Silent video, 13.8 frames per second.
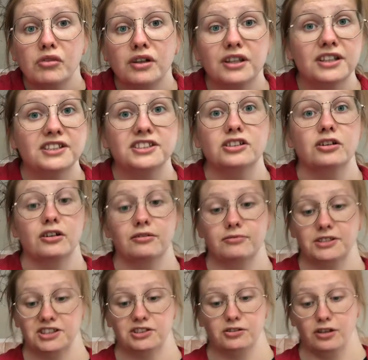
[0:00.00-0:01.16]
It's not
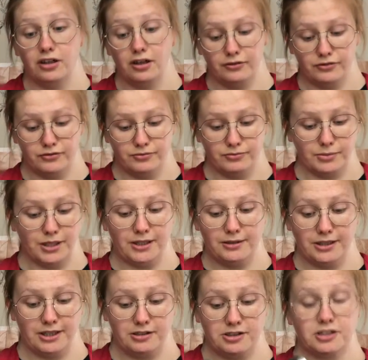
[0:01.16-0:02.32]
half, but
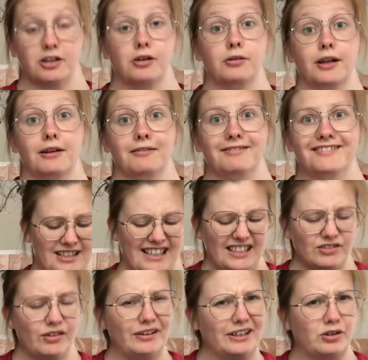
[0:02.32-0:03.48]
it's going in. That's
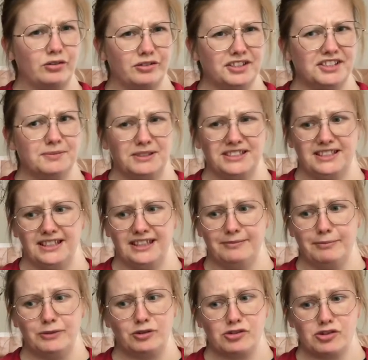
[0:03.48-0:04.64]
very Christmassy.
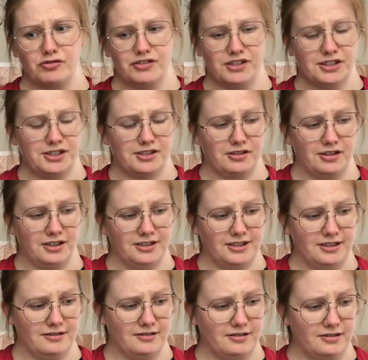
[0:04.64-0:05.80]
I'm not sure if this is a good idea.
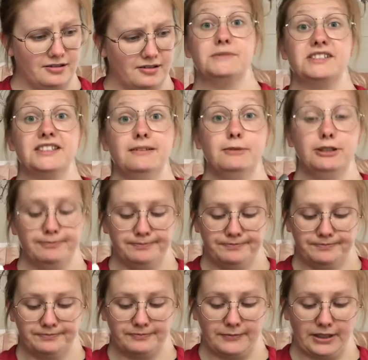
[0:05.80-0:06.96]
Cinnamon.
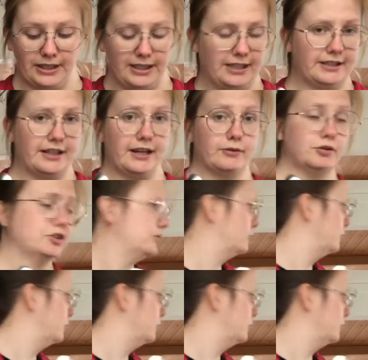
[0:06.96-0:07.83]
And that was